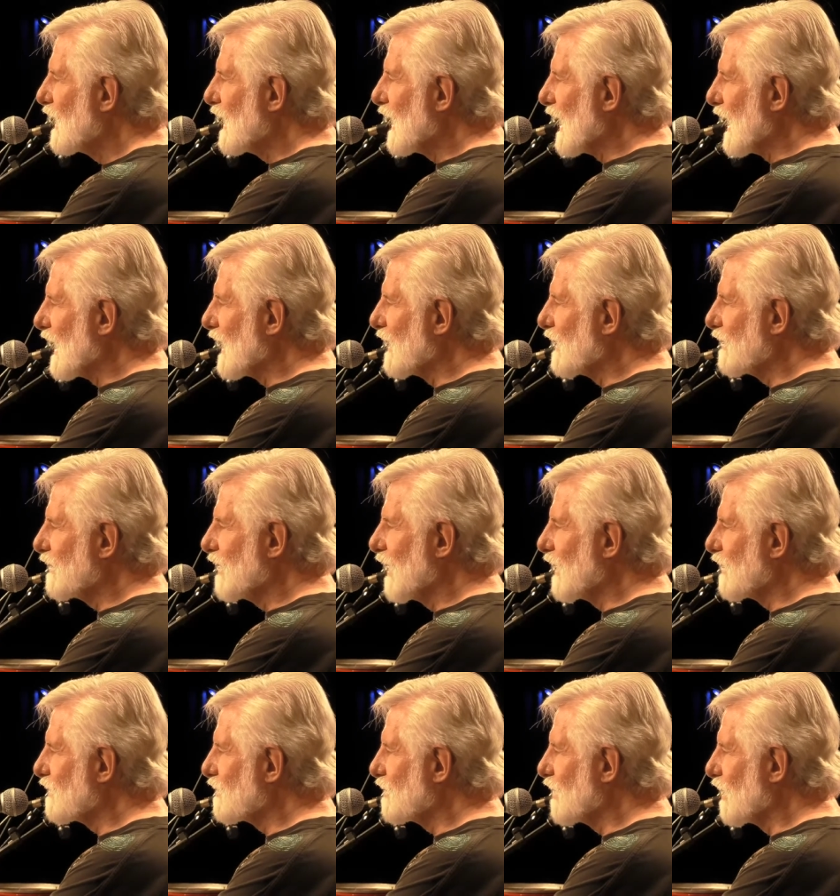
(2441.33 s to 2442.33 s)
and
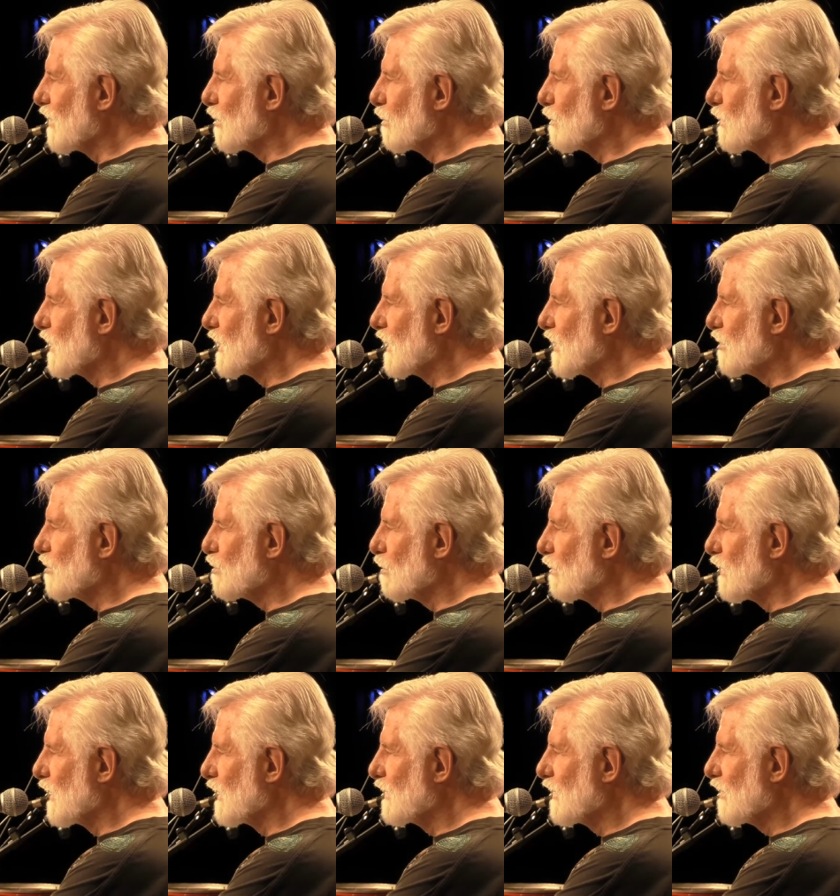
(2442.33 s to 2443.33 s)
that uh, you're really
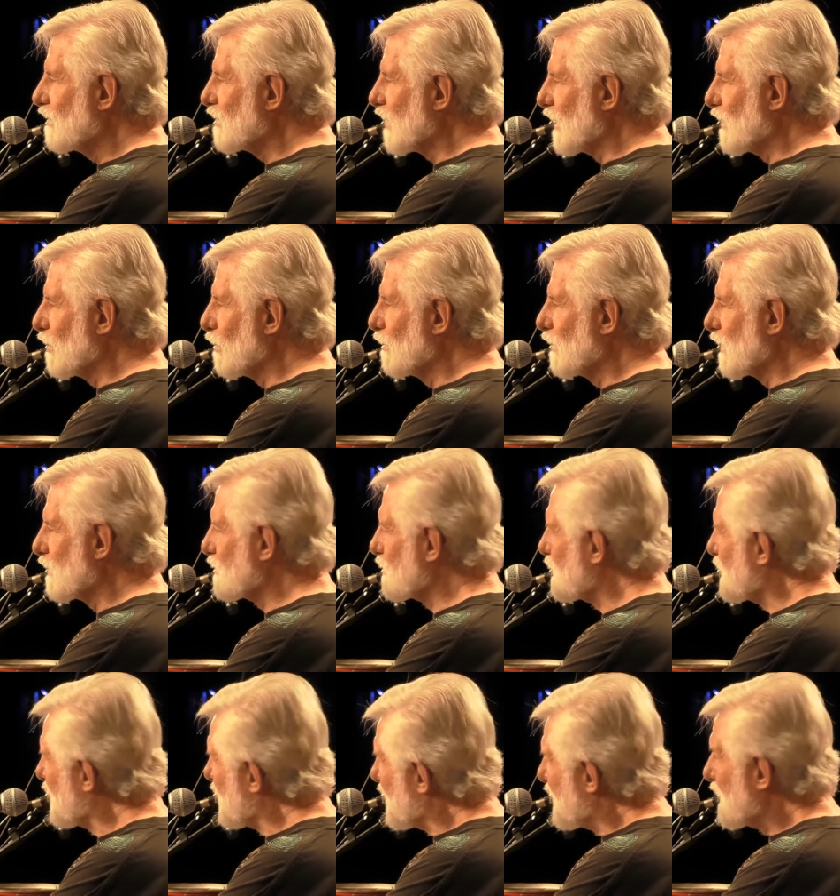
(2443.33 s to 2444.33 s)
enjoying this. I know that
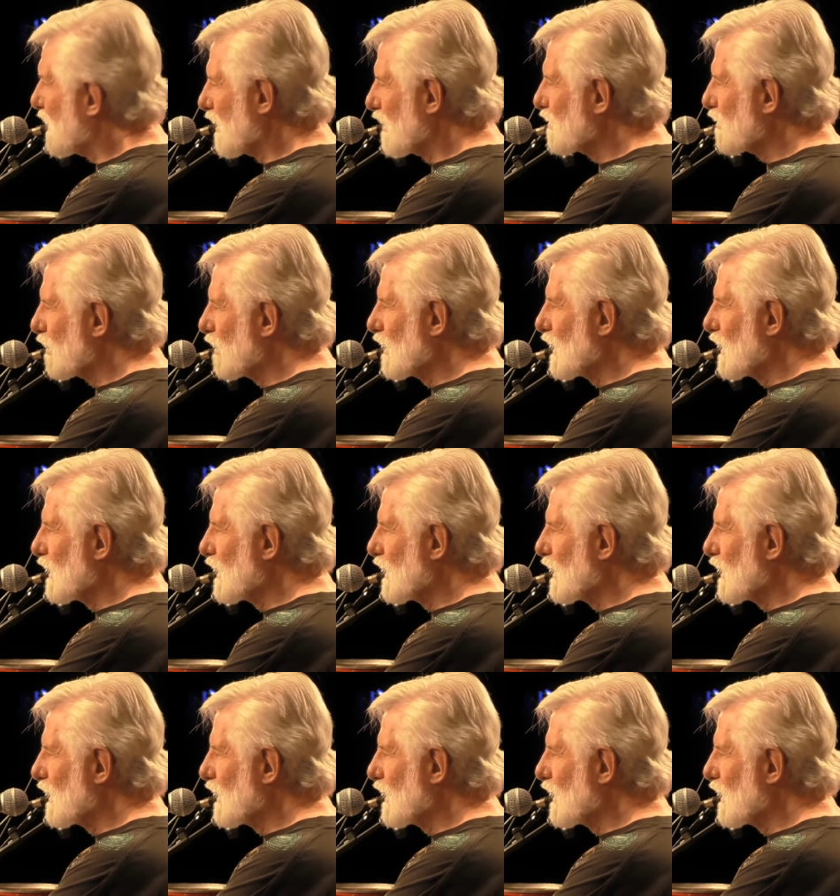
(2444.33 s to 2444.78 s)
things are a